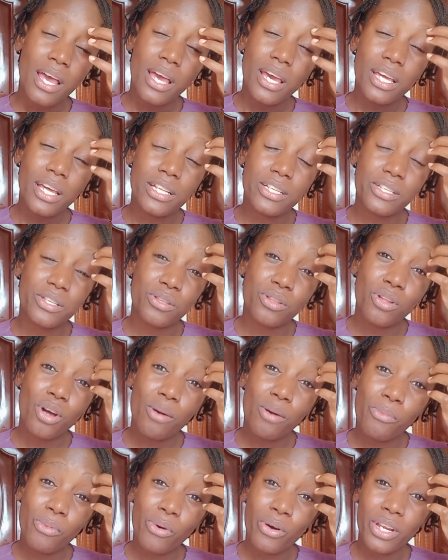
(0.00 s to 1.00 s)
it's
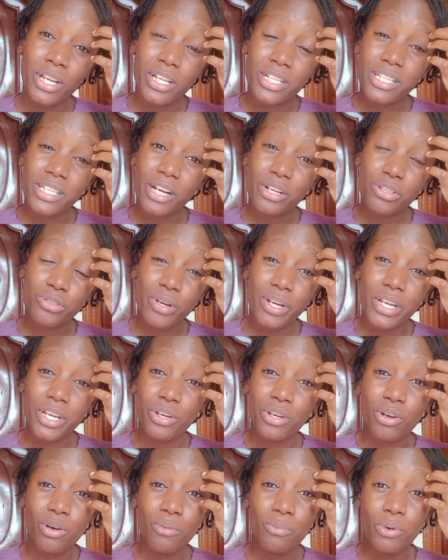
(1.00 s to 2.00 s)
normal, it's actually
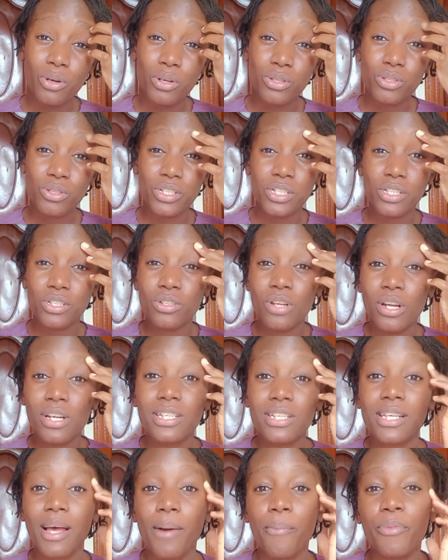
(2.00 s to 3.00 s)
normal, so it's not
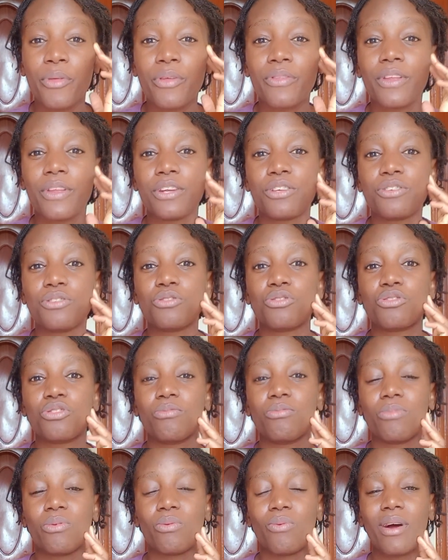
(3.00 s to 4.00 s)
something that you
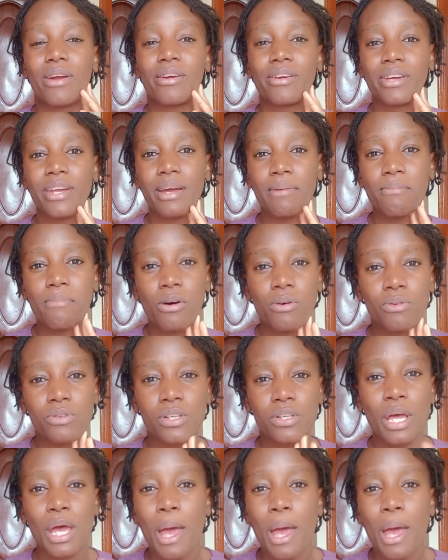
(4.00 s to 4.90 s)
should be worried about.